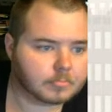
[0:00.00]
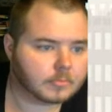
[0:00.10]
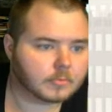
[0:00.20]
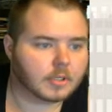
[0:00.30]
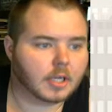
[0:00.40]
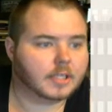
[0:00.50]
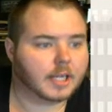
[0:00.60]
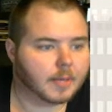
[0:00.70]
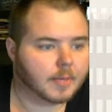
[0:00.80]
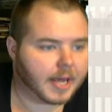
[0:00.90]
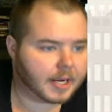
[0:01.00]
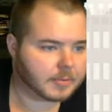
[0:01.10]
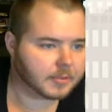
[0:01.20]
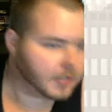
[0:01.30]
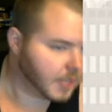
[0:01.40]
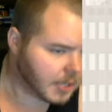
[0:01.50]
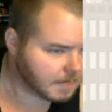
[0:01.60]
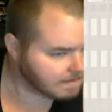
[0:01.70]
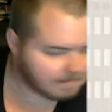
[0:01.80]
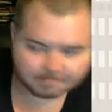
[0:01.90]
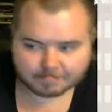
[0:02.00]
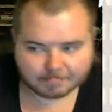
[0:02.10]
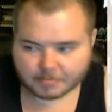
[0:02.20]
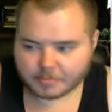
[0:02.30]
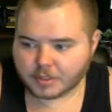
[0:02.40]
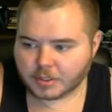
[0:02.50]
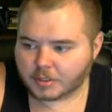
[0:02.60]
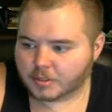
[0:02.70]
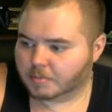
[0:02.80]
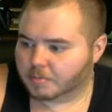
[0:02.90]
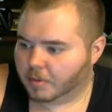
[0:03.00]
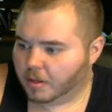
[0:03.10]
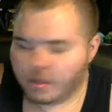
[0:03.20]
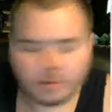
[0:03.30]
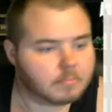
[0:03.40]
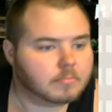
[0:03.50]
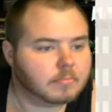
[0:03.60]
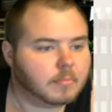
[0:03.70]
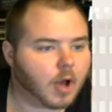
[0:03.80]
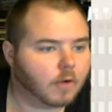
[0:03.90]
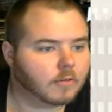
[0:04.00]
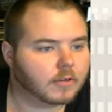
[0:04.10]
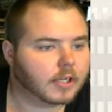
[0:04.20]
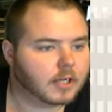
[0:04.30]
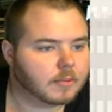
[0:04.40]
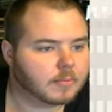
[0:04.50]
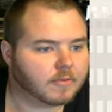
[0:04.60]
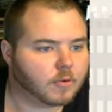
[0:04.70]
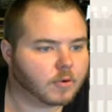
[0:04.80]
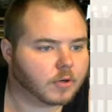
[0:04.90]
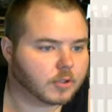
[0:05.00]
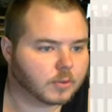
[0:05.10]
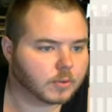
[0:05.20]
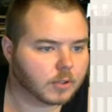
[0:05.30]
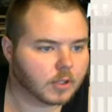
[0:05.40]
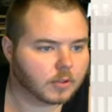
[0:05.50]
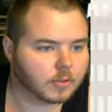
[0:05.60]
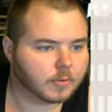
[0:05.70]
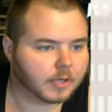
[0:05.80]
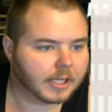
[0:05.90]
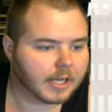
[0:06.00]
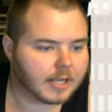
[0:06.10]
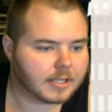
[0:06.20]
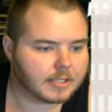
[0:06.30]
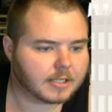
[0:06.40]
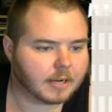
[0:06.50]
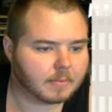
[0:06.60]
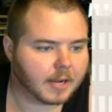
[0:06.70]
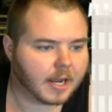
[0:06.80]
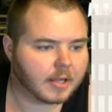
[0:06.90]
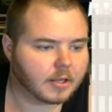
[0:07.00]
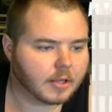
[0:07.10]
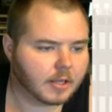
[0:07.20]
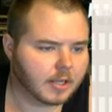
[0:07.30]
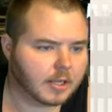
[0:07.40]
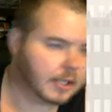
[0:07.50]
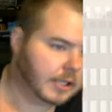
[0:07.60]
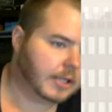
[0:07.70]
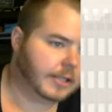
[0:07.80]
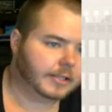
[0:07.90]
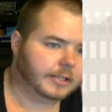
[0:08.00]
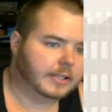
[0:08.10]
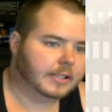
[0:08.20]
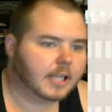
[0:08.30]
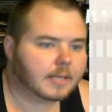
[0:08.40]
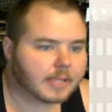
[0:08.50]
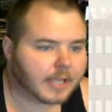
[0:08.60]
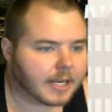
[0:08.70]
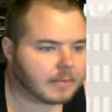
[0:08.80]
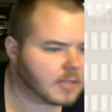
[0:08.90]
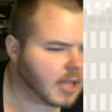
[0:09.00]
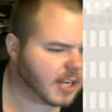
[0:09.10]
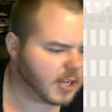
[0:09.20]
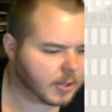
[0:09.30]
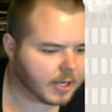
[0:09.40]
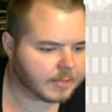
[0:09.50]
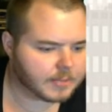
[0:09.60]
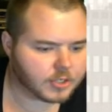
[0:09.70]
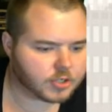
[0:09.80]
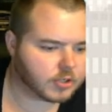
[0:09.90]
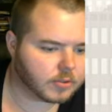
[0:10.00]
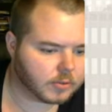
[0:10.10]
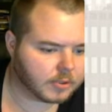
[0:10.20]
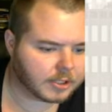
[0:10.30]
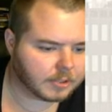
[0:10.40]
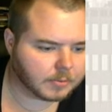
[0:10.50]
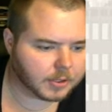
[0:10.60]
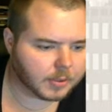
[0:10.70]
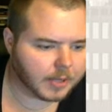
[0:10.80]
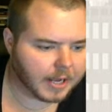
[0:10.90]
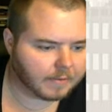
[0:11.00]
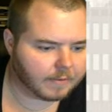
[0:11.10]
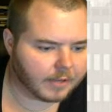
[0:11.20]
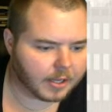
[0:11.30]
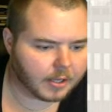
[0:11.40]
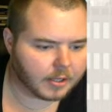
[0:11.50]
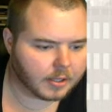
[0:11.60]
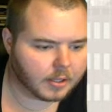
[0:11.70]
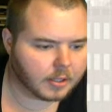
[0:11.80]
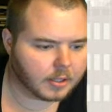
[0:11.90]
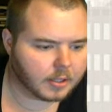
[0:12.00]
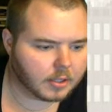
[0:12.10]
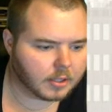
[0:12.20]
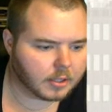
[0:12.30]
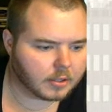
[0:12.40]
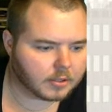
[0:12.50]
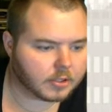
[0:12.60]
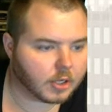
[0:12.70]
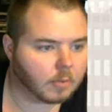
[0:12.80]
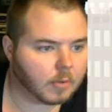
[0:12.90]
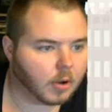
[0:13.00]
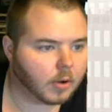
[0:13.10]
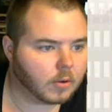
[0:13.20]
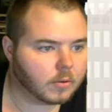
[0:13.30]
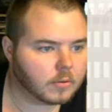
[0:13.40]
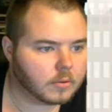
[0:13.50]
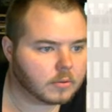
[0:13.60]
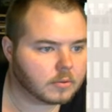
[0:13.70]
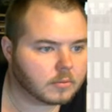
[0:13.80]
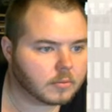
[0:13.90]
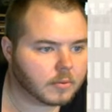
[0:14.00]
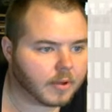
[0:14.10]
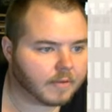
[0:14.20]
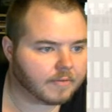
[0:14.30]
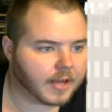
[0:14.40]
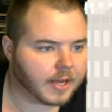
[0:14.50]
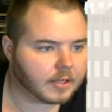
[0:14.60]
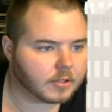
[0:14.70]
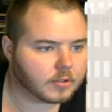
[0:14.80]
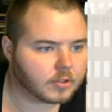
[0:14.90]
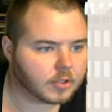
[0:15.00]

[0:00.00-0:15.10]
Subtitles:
Not that I'm an expert yet, but hopefully not before too long we got this down path. These types of games, tycoon games in general, seem to have a snowball effect.